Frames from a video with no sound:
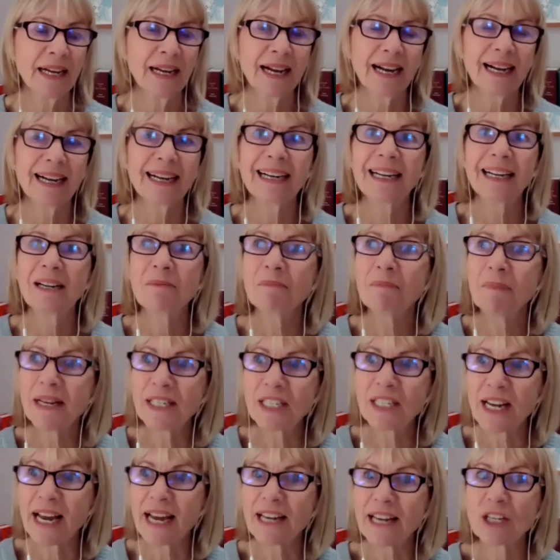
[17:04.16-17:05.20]
uh,
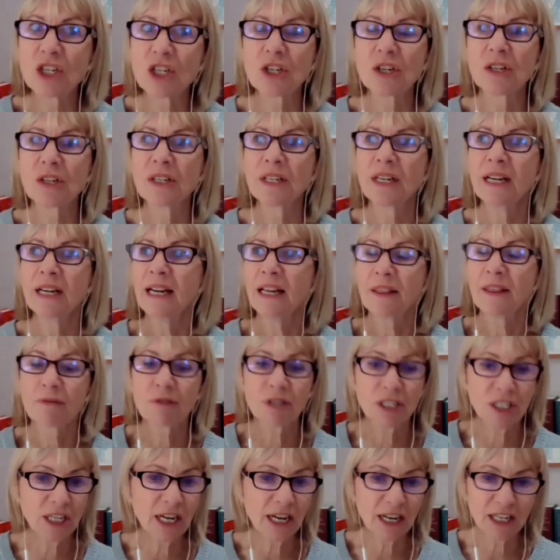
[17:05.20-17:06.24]
medication, the
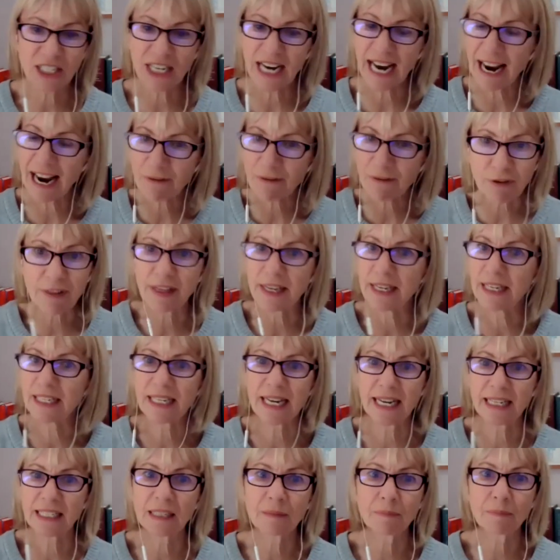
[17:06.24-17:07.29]
research, everything is
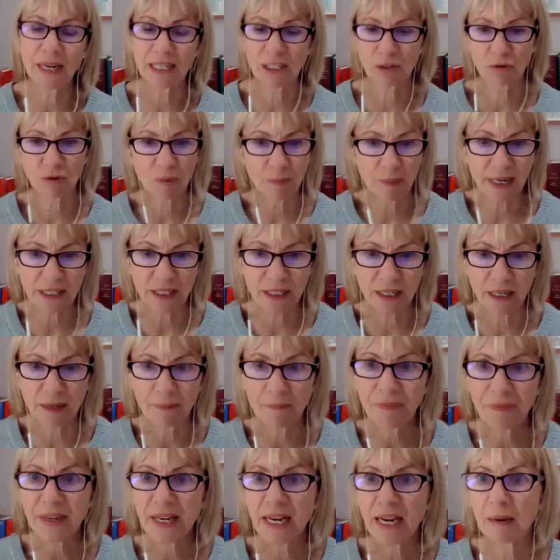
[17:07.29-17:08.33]
getting better and better
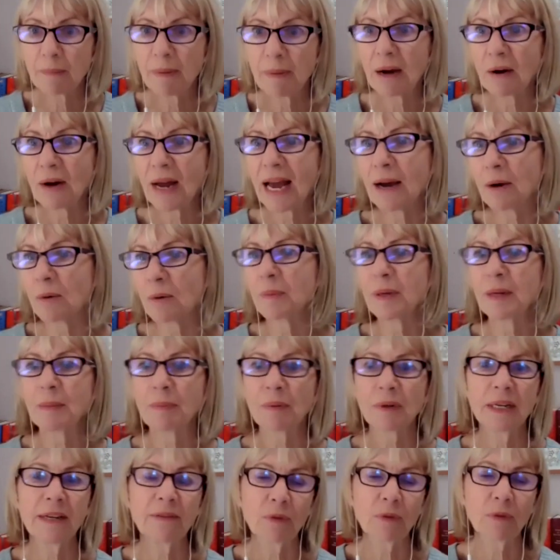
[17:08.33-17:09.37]
about how
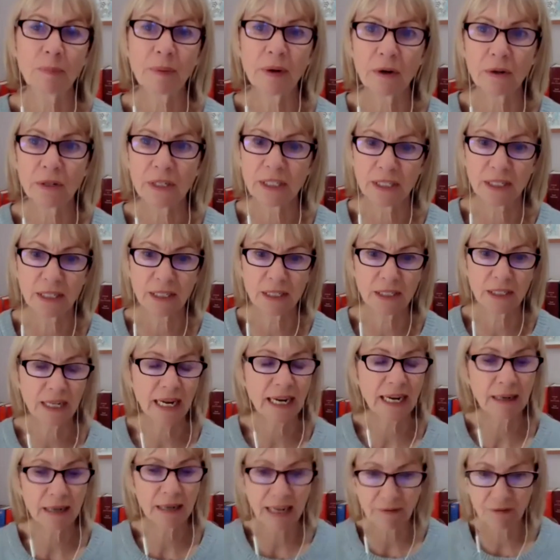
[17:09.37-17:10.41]
people live with Parkinson's
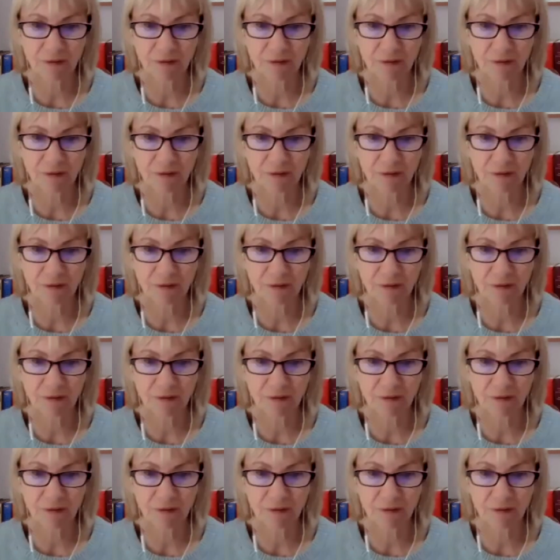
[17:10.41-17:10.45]
and live